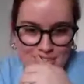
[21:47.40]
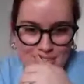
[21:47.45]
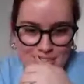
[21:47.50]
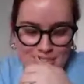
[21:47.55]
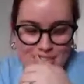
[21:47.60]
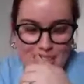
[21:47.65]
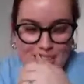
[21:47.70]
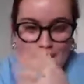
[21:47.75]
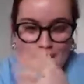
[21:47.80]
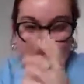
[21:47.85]

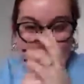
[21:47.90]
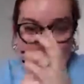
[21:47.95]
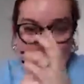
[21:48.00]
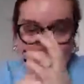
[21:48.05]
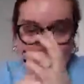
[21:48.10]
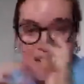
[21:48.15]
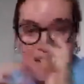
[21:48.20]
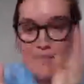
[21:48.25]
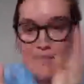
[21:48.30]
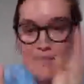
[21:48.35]
Good night,
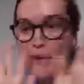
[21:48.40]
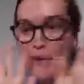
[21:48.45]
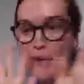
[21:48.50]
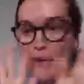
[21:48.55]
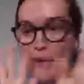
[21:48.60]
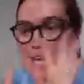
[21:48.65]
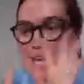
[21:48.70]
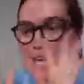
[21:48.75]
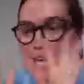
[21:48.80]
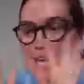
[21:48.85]

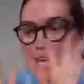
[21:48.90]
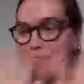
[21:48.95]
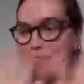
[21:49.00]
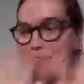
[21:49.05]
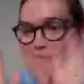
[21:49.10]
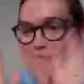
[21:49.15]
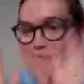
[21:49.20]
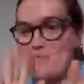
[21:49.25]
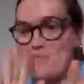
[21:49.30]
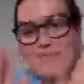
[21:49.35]
everybody.
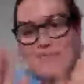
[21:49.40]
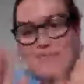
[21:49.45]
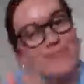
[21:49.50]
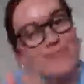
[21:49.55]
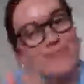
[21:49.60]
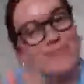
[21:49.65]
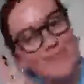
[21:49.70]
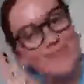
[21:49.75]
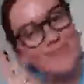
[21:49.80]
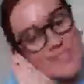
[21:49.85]

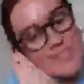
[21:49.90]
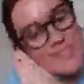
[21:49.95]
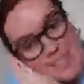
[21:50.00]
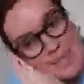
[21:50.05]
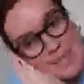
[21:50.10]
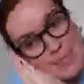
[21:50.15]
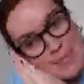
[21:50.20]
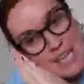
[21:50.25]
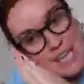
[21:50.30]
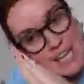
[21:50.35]

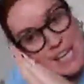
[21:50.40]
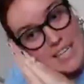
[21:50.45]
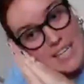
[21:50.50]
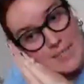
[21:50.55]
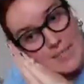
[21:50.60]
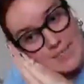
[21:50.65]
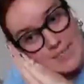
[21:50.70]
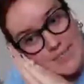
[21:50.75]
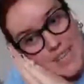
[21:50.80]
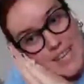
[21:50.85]
Sleep
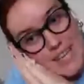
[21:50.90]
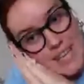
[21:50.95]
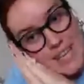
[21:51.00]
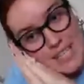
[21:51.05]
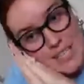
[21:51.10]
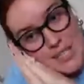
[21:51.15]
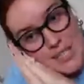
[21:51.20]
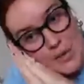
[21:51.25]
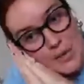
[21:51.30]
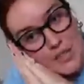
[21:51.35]
tight
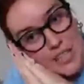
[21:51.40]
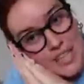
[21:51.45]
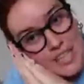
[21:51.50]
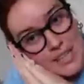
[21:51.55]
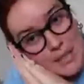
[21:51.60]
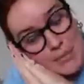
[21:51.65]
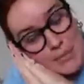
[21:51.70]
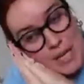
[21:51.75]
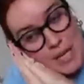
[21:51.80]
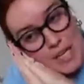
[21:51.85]
and don't let
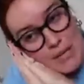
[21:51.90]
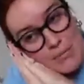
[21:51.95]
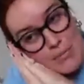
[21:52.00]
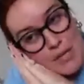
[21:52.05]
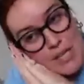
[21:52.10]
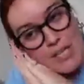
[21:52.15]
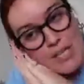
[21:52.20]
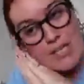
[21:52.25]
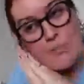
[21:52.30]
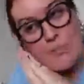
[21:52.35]
the bed
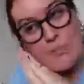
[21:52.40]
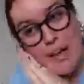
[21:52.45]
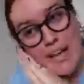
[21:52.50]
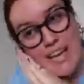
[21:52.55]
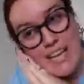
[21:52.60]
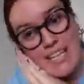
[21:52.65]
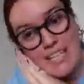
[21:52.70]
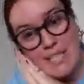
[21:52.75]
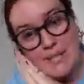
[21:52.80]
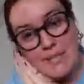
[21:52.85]
bugs
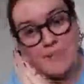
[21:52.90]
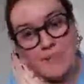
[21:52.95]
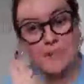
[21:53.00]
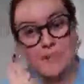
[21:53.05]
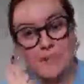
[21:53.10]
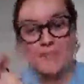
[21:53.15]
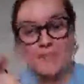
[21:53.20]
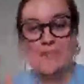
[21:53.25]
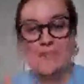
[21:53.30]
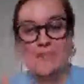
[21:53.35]
bite.
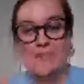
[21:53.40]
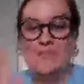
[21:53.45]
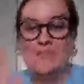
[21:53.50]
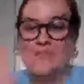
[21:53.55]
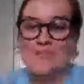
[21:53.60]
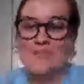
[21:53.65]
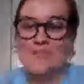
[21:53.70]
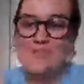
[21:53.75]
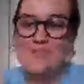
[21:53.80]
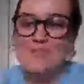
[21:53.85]

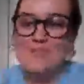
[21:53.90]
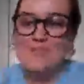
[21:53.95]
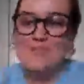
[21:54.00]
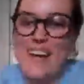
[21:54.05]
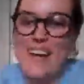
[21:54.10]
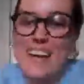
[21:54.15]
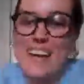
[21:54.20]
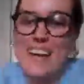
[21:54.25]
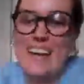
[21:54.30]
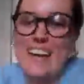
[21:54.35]

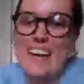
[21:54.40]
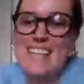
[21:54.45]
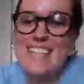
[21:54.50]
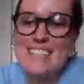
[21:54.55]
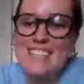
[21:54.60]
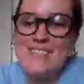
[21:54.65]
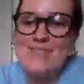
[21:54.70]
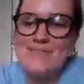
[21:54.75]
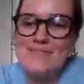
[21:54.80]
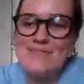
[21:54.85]
Bye, guys.